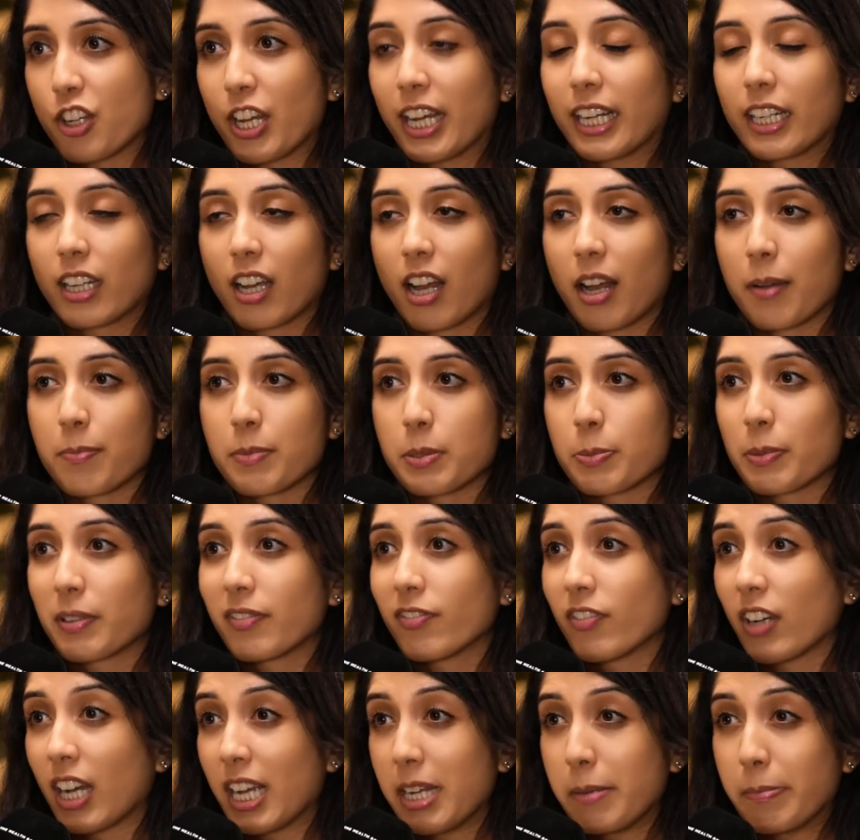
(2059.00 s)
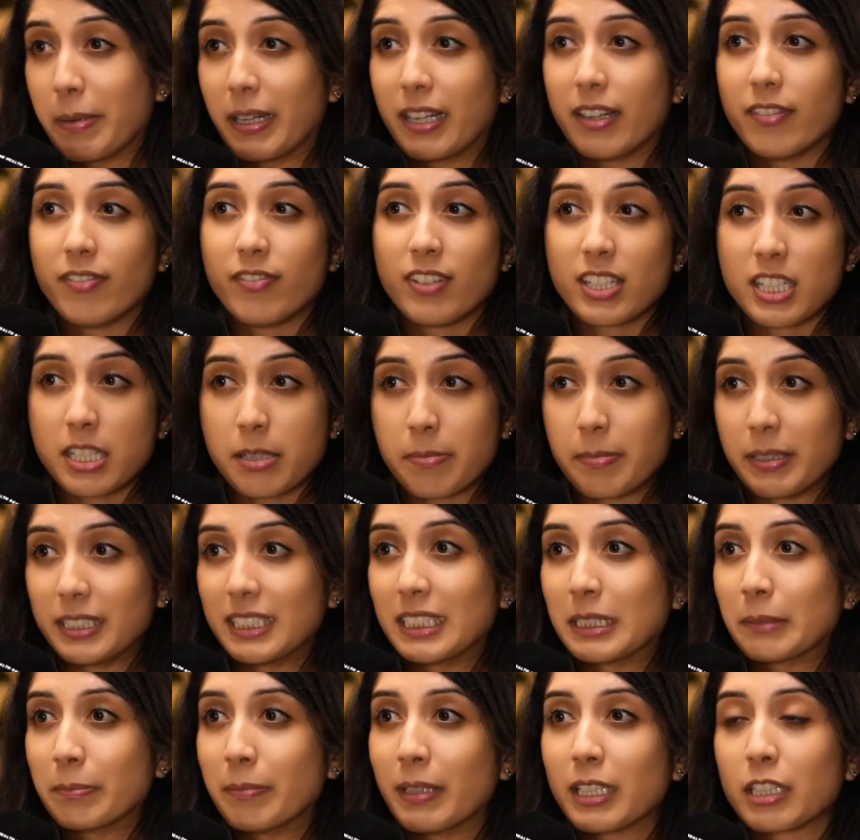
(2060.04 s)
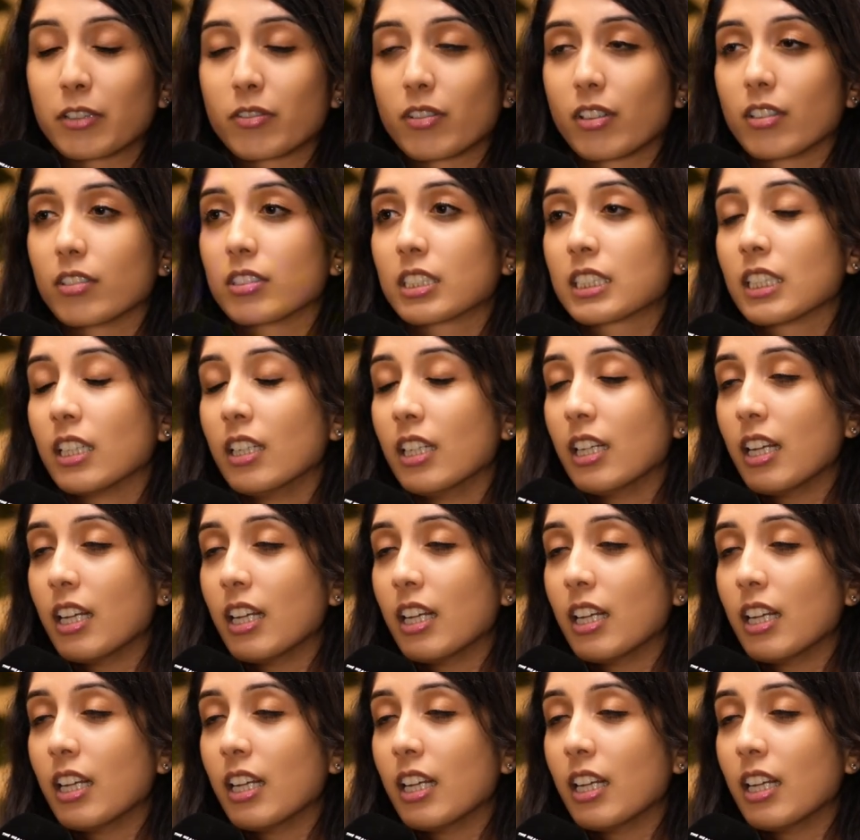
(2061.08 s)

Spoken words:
It comes with fiber, vitamins, minerals,